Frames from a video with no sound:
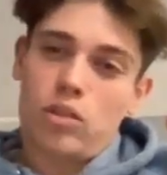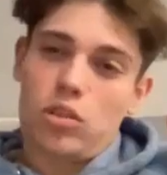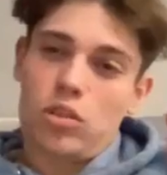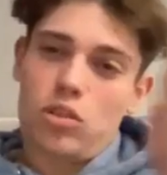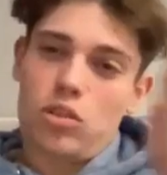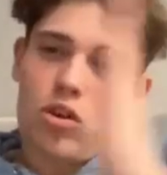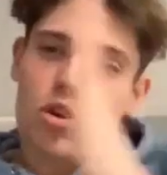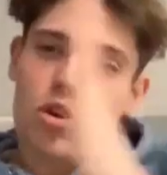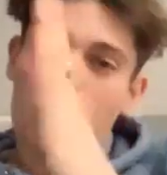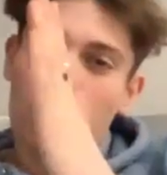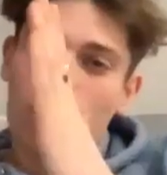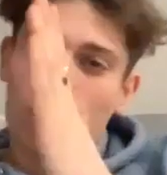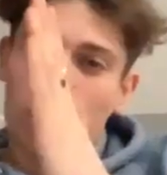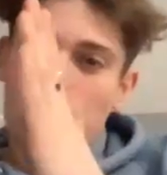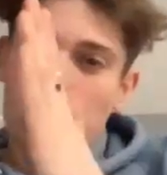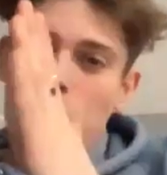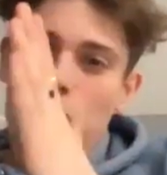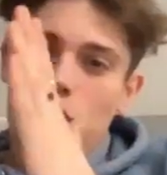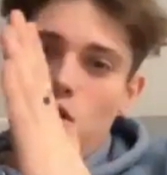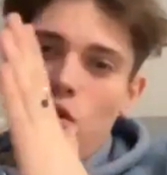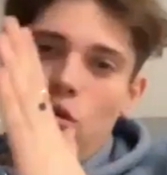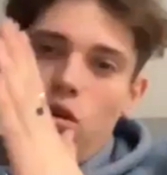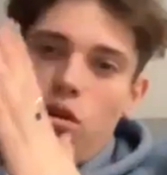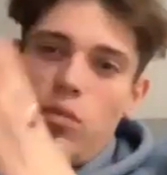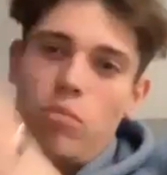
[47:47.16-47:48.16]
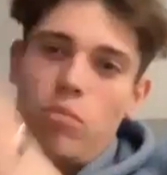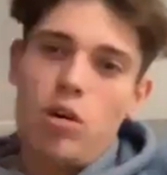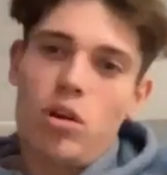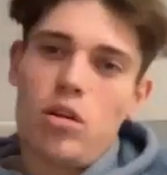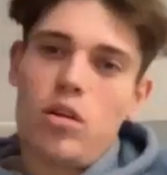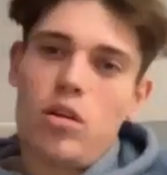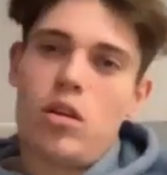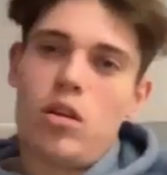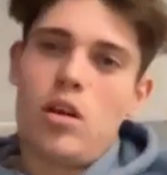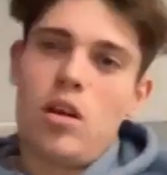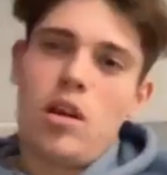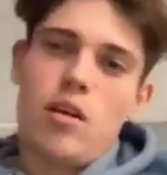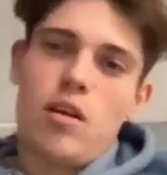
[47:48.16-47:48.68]
too much
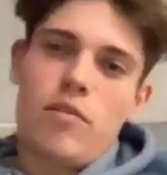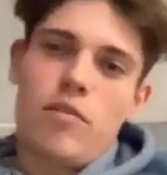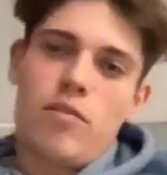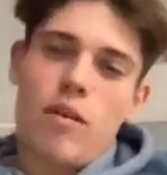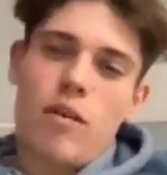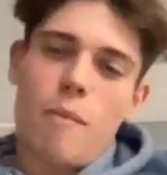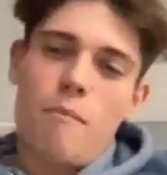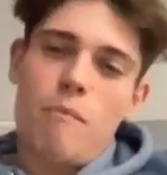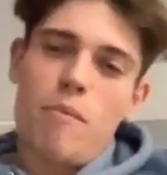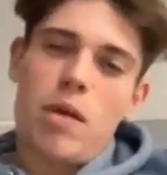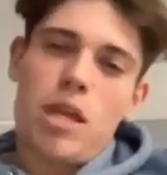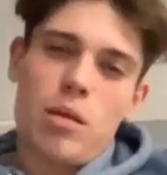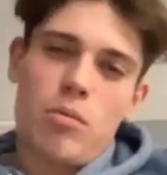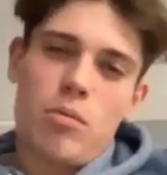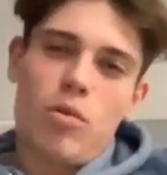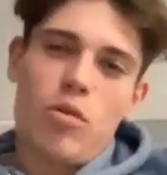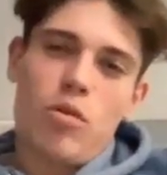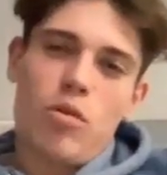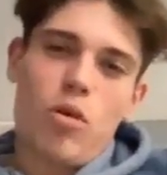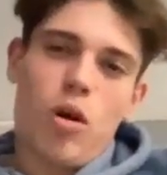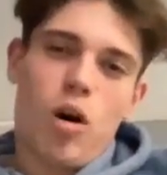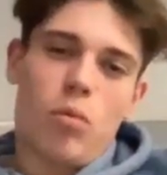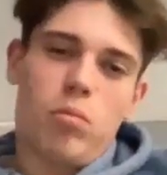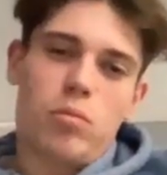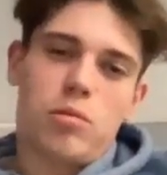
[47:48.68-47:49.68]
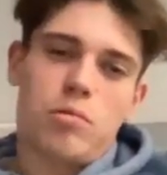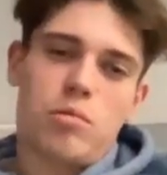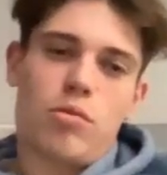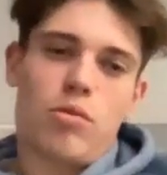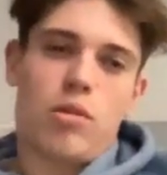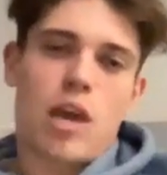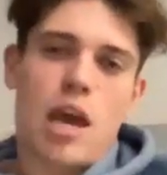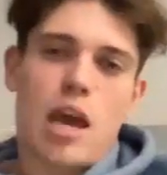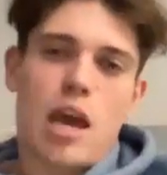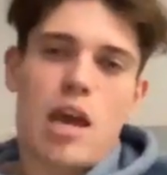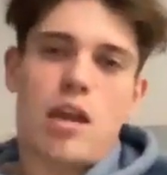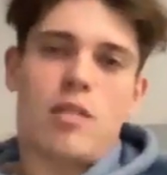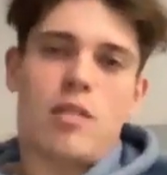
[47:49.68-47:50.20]
enjoyment for a minimal optimal
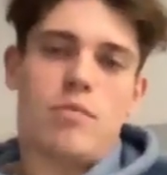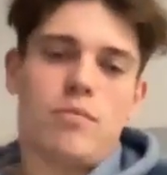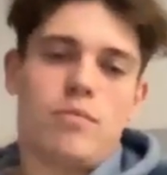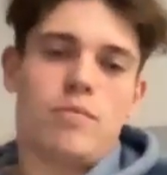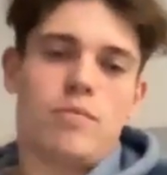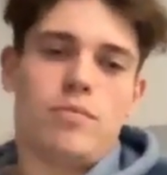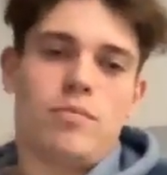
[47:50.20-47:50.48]
gain.